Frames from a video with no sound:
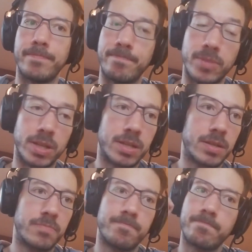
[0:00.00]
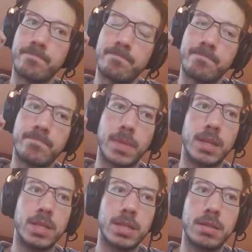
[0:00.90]
But
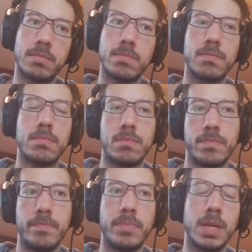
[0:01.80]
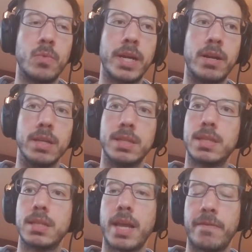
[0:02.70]
just be aware,
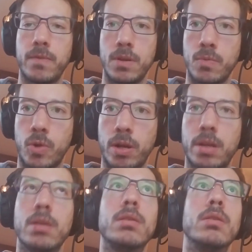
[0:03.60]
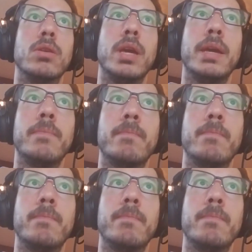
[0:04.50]
it's lifelong work, okay?